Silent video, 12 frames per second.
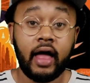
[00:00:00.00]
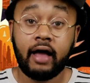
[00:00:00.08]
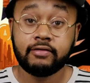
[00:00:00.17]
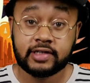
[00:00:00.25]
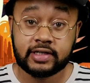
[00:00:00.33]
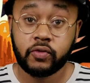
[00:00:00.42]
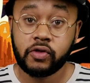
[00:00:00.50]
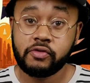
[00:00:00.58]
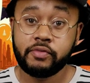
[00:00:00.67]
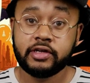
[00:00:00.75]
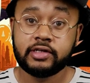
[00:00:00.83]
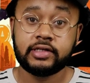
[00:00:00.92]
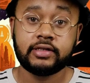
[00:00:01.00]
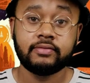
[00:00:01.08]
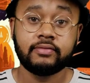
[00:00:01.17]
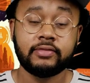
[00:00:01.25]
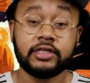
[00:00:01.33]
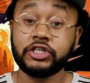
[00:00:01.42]
Have you seen The Willoughbys?
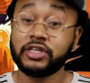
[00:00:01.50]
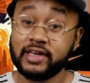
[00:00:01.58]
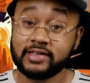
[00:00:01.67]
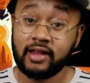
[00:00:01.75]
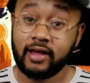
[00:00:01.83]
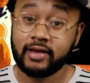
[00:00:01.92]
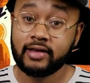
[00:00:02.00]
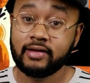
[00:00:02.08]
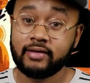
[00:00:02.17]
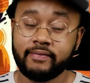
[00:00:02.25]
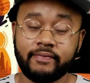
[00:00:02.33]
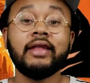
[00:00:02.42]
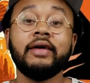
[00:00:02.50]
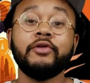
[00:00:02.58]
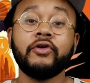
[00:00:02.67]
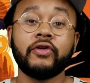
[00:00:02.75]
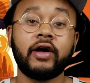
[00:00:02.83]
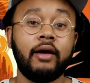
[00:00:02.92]
Did your kids like it? Let me
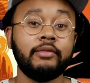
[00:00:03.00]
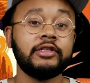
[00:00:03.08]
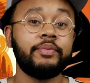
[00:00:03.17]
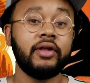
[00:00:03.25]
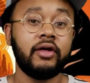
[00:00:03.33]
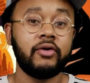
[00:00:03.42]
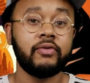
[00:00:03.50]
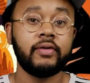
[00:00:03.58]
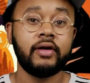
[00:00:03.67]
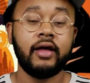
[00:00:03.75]
know in the comments below.